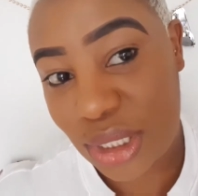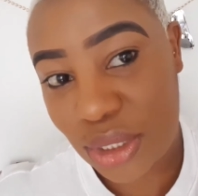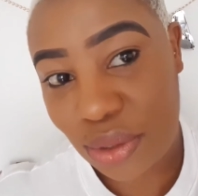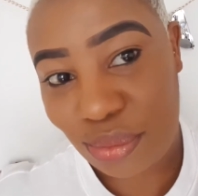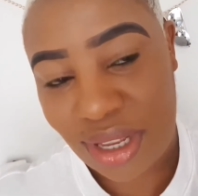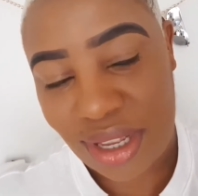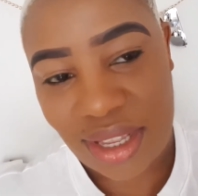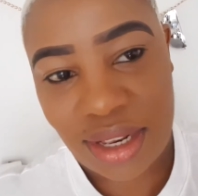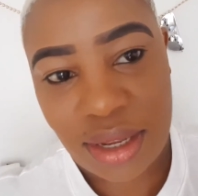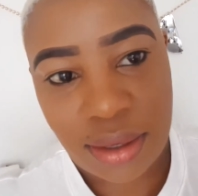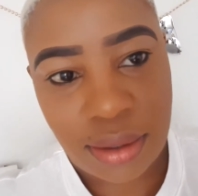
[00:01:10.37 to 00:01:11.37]
not so
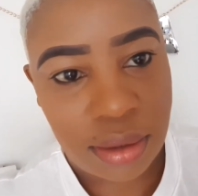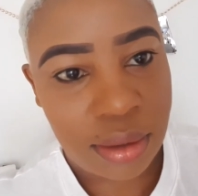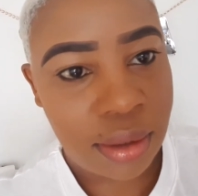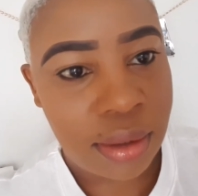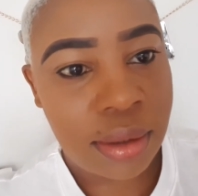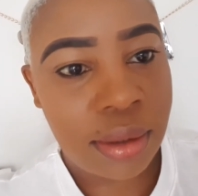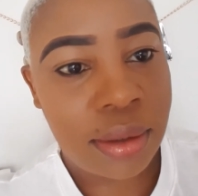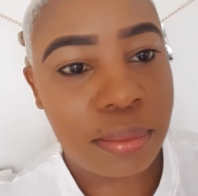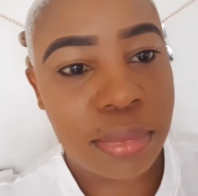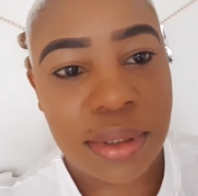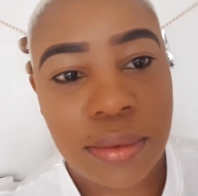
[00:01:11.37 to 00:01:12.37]
bad,
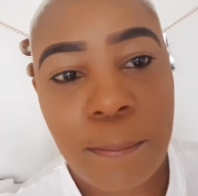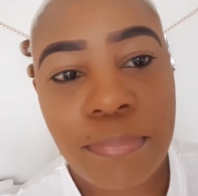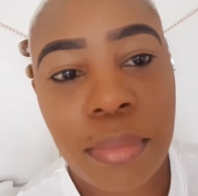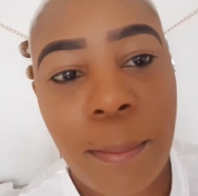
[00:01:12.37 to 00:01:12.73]
but